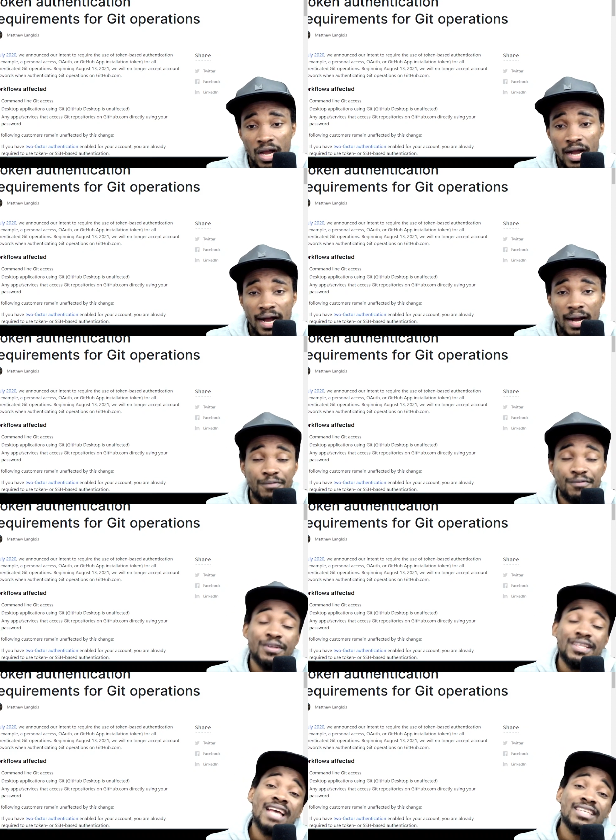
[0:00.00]
Um,
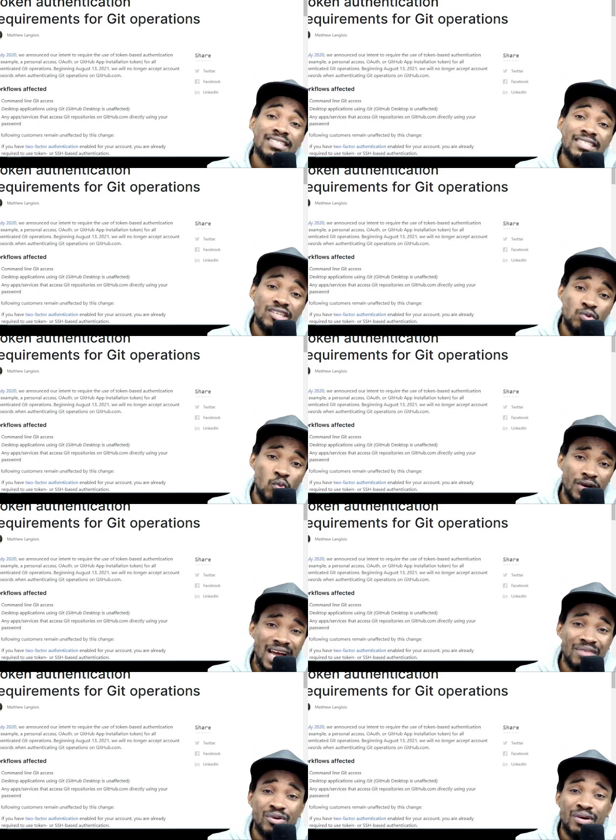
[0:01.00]
for the S S H one,
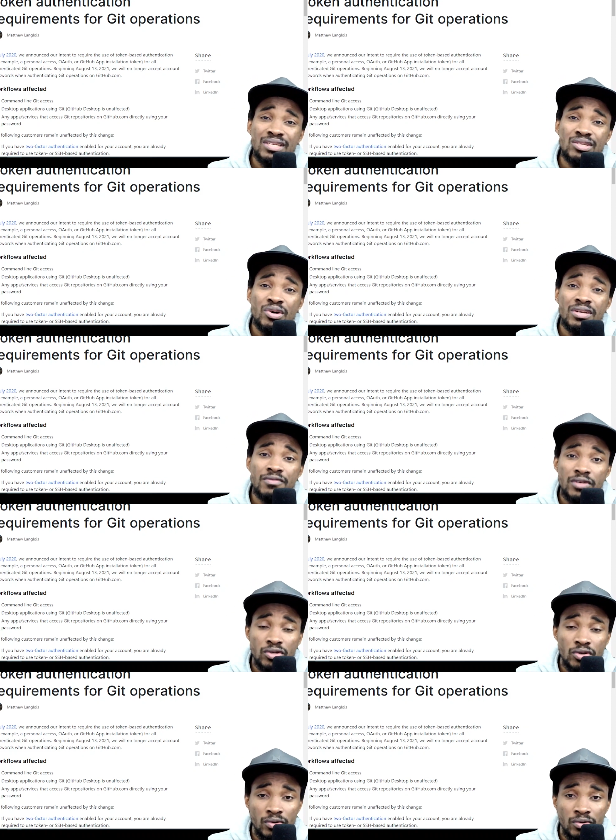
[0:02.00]
I've already done a
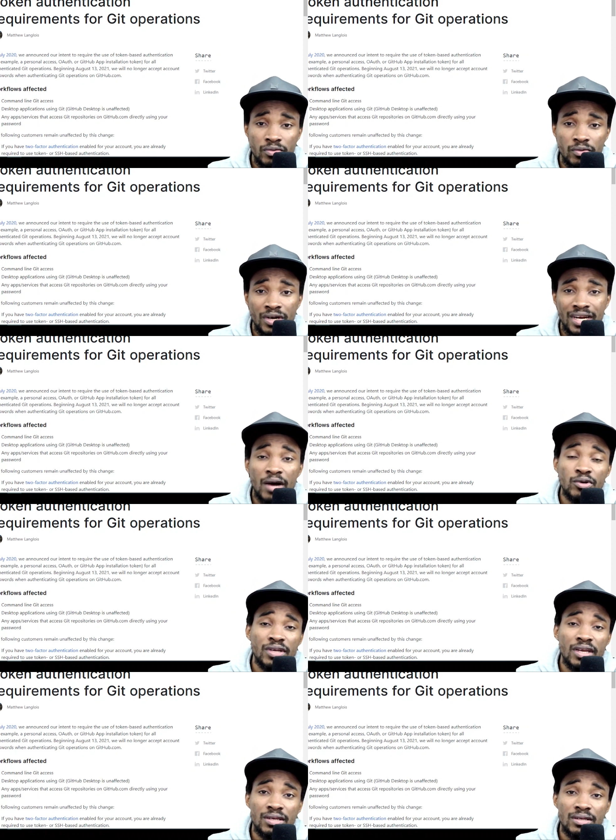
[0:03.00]
video on how
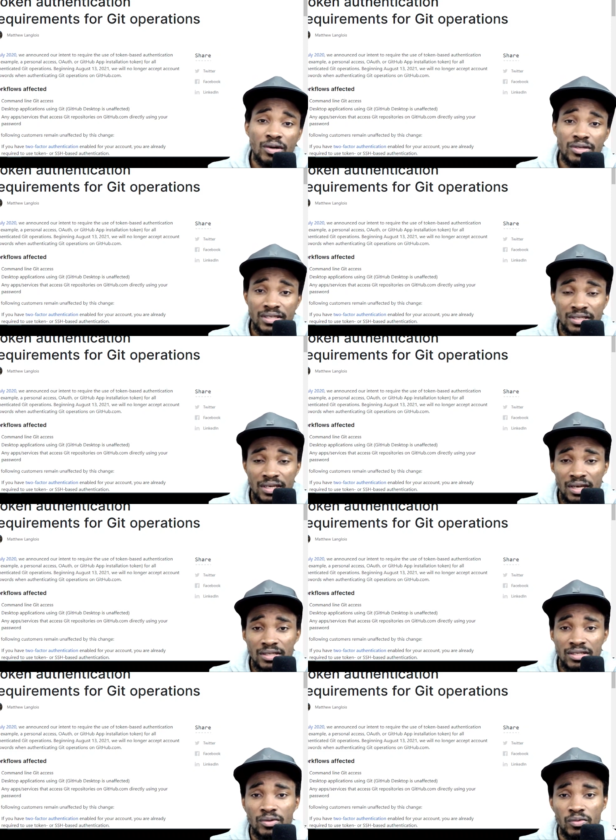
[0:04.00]
you can
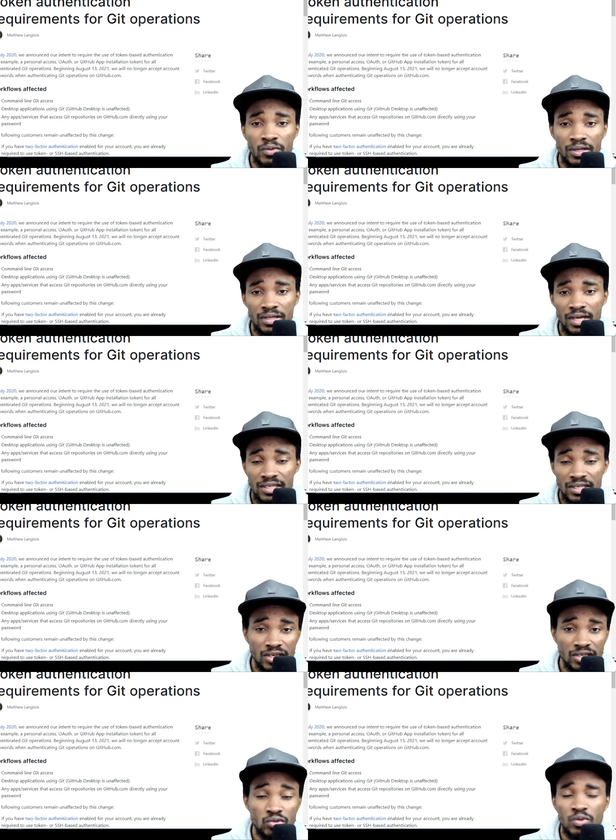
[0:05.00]
authenticate with S S
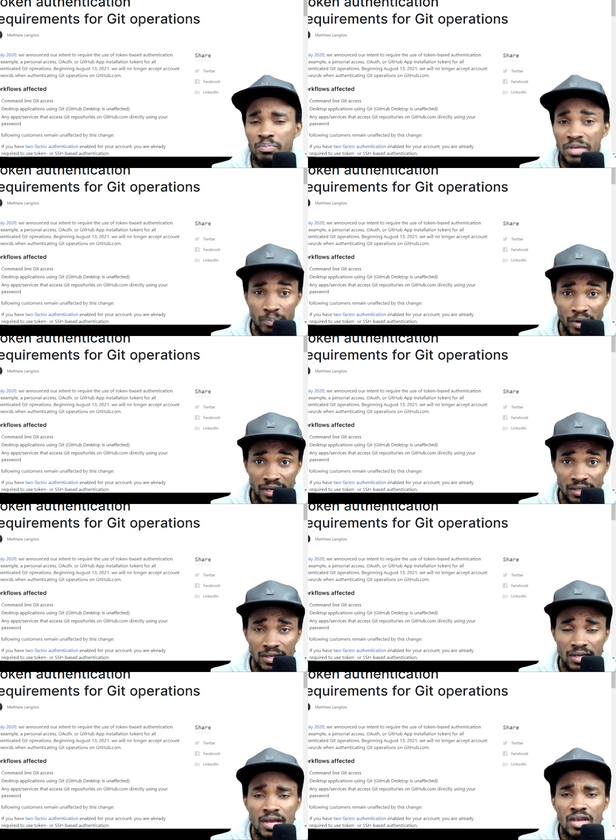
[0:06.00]
H with
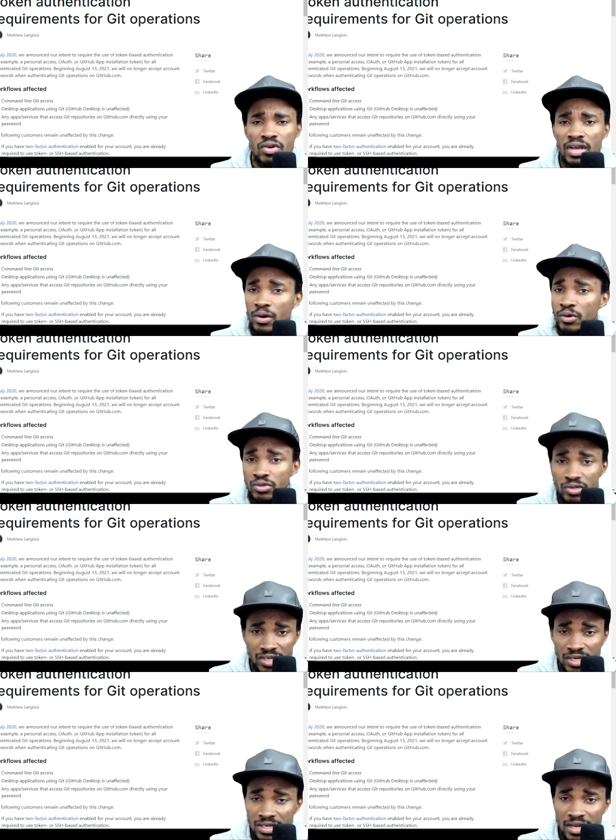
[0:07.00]
Bitbucket. You can also
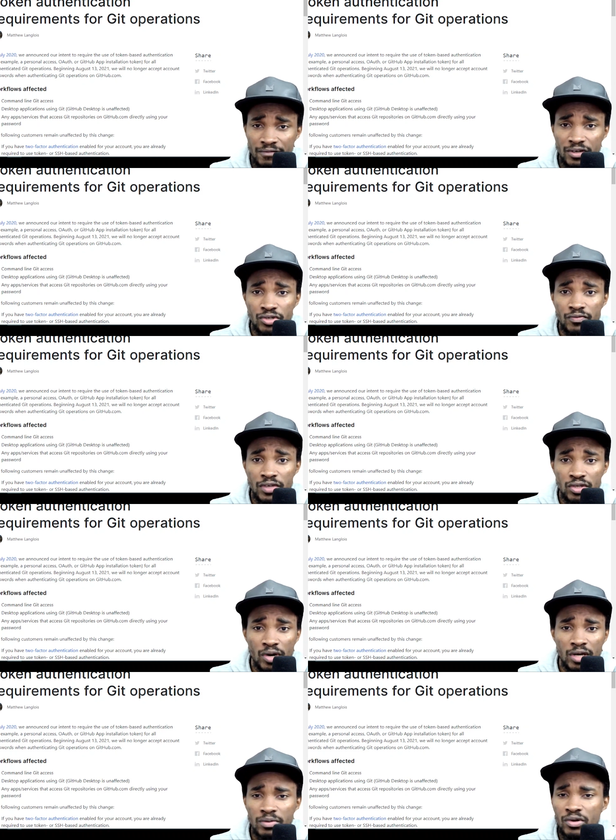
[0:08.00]
check that vid
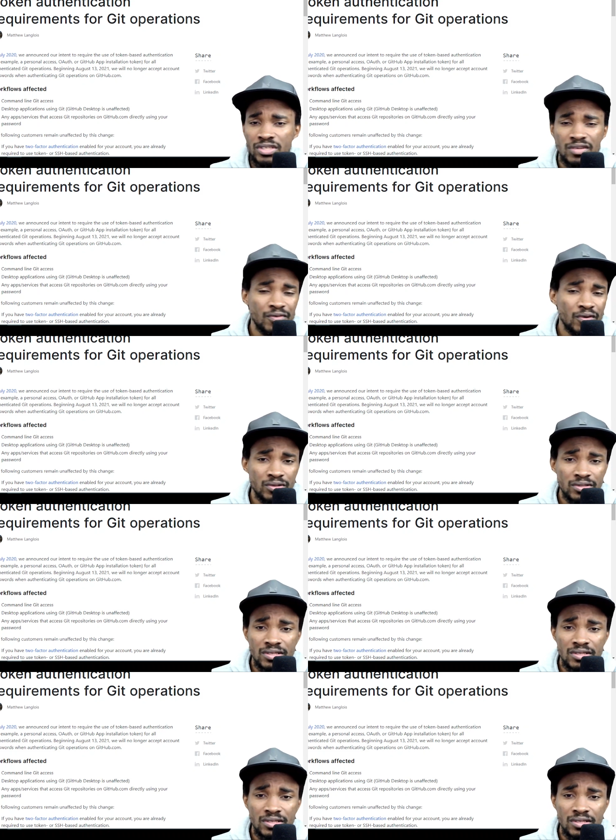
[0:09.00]
video out because it follows the